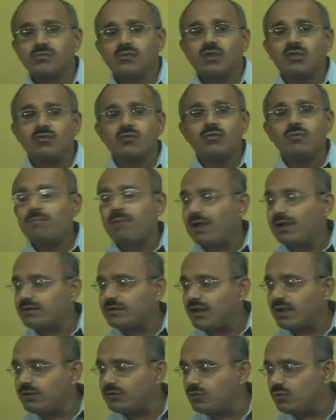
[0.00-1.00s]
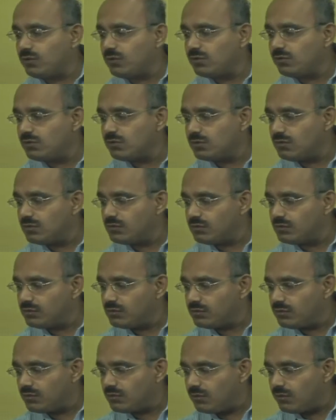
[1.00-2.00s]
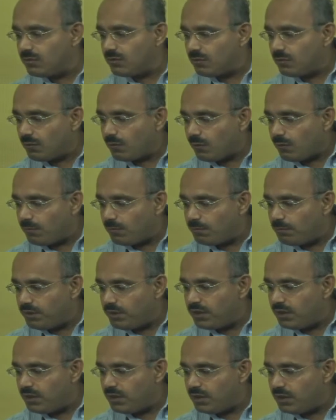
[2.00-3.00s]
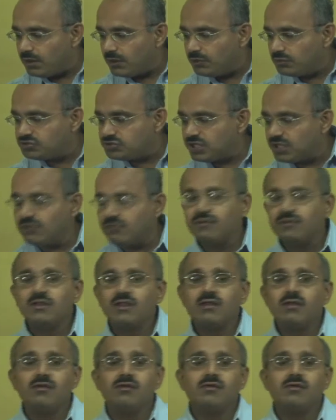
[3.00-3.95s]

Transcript: So, we backtrack to B to check whether